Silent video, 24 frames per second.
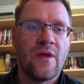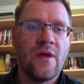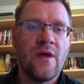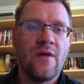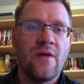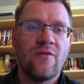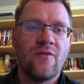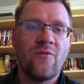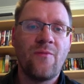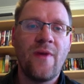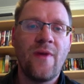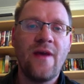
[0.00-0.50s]

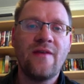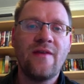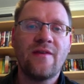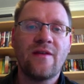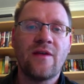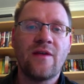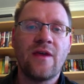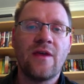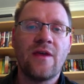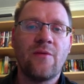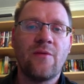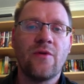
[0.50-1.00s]
So
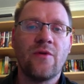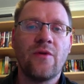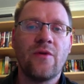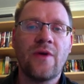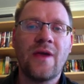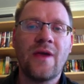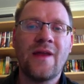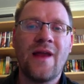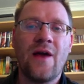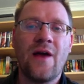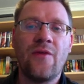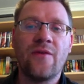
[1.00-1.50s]
basically, we're looking
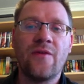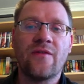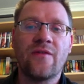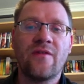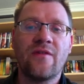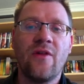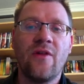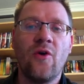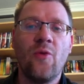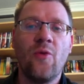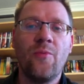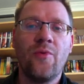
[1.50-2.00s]
at how the
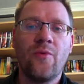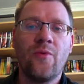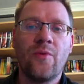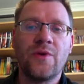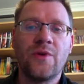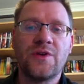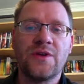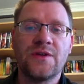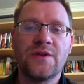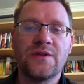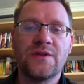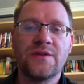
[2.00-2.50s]
slope,
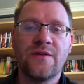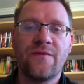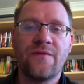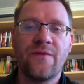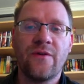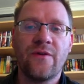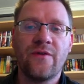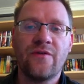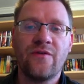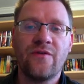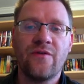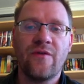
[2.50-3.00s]
which is the
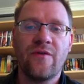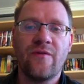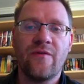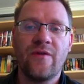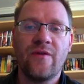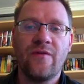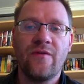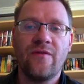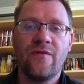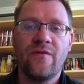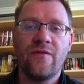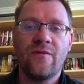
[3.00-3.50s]
first
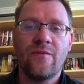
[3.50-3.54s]
derivative,